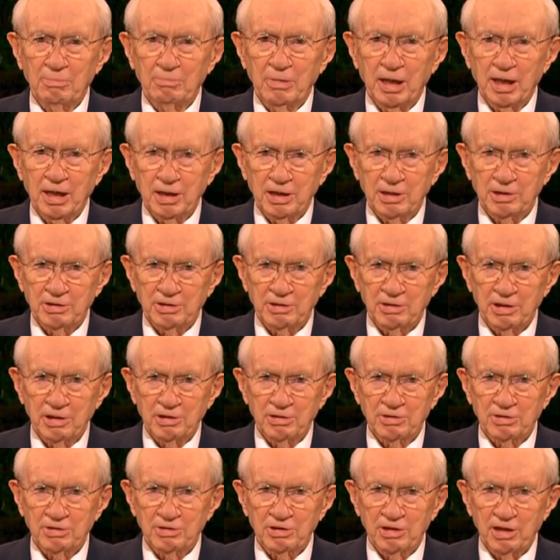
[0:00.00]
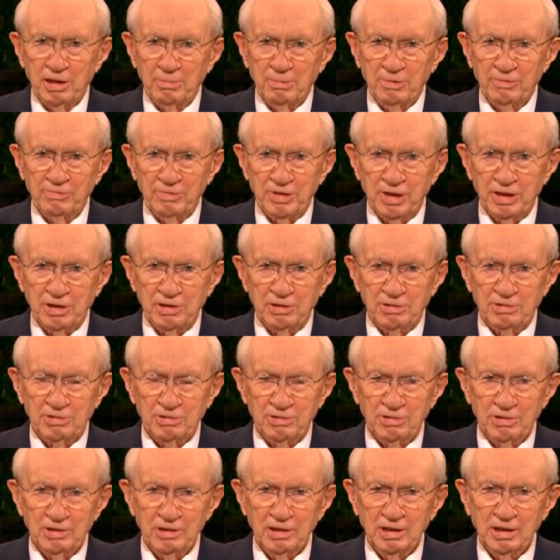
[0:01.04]
among us, there is some of
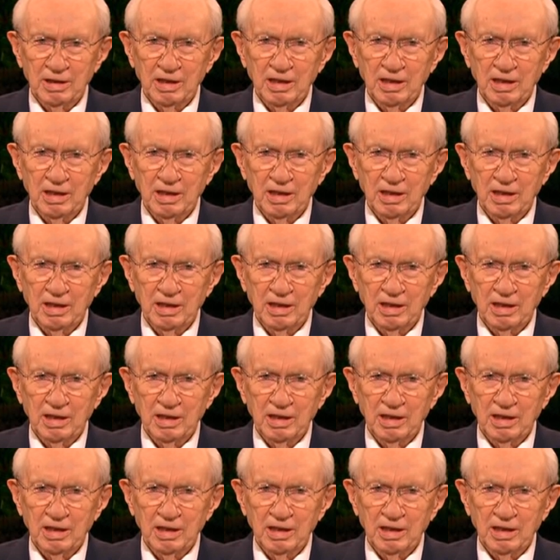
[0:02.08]
this.